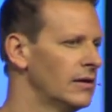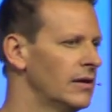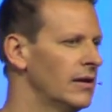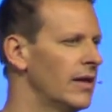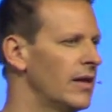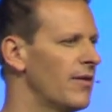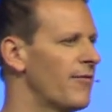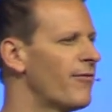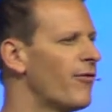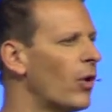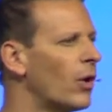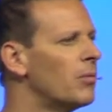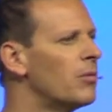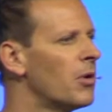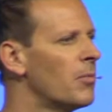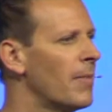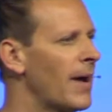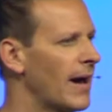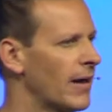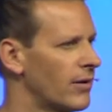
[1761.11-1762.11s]
and he formed
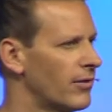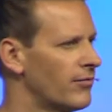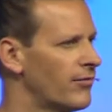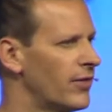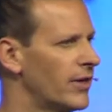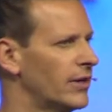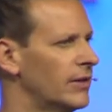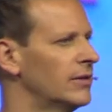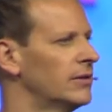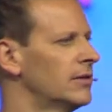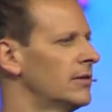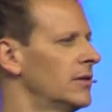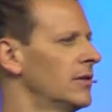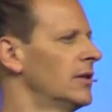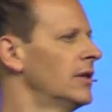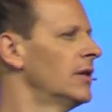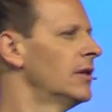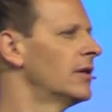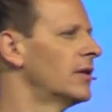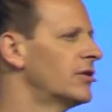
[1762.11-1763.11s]
them out of the
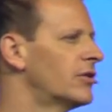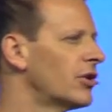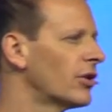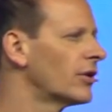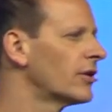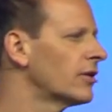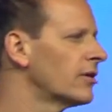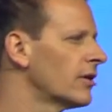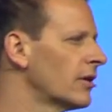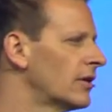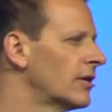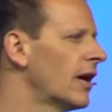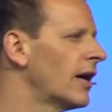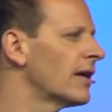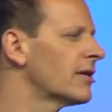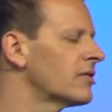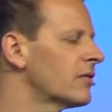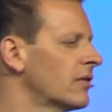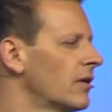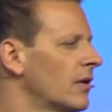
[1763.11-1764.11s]
dirt, the
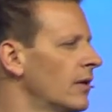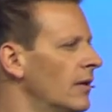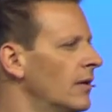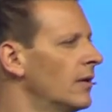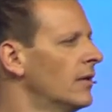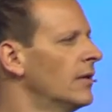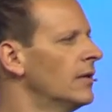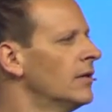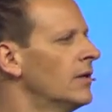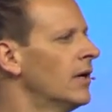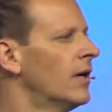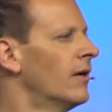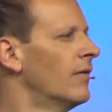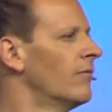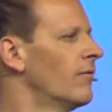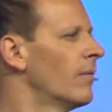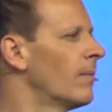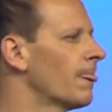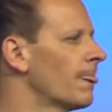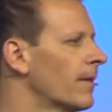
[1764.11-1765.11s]
dust.
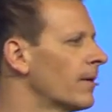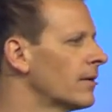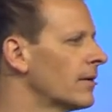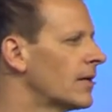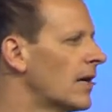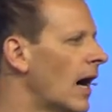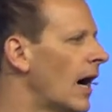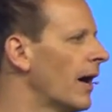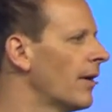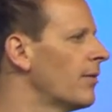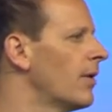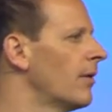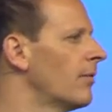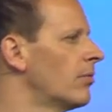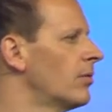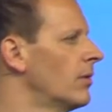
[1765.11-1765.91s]
God